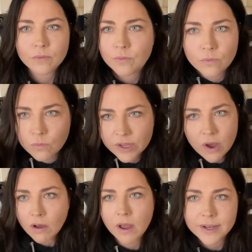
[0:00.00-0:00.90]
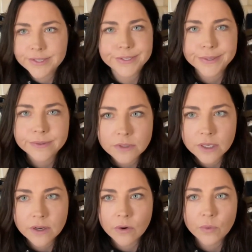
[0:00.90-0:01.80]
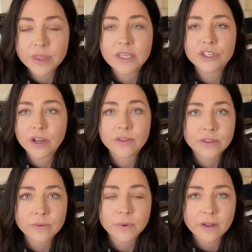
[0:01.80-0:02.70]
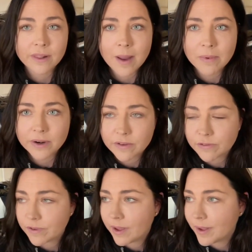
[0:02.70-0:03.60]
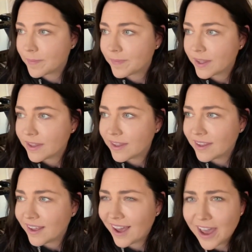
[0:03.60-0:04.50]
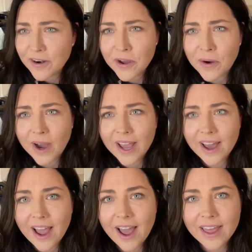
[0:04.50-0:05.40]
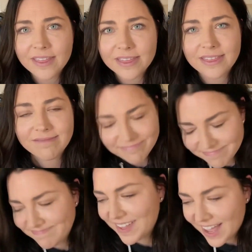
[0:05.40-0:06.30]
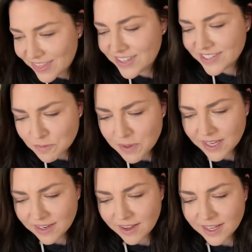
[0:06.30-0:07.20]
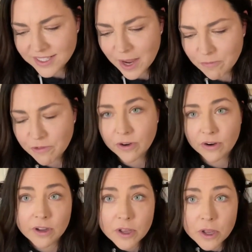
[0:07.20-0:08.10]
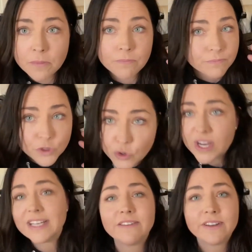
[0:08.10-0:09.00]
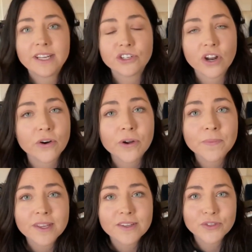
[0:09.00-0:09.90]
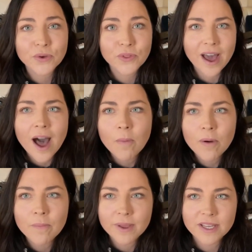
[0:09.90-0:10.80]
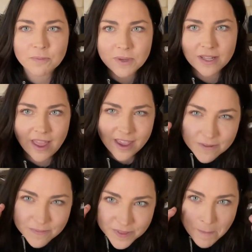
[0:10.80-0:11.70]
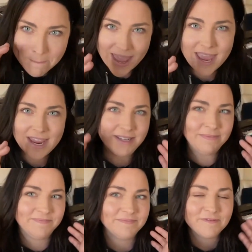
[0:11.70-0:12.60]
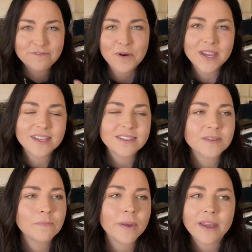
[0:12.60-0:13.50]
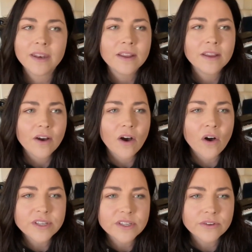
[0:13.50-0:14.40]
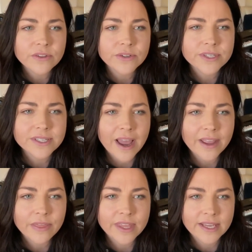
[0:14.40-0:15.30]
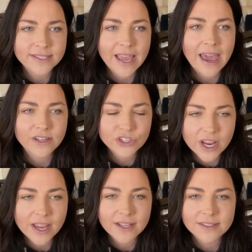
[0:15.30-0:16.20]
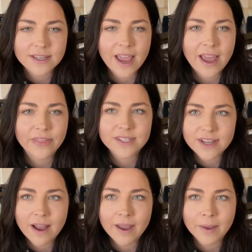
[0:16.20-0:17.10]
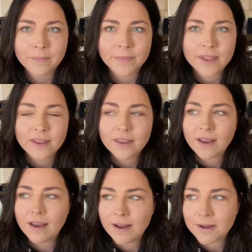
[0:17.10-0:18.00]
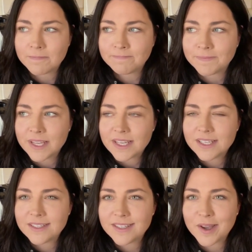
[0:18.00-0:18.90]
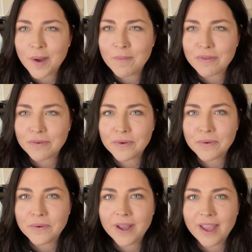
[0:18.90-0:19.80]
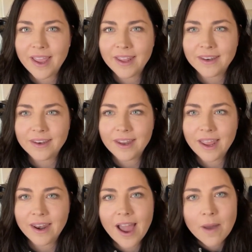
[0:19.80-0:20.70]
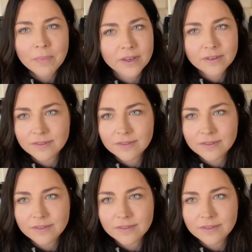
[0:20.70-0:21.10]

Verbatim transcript: we all got to do, you know, with each other, that were collaborative. I don't know. This has been a time for creativity in general. So the album has been like the main focus, but all these other little side things had a chance and had the time to come through and happen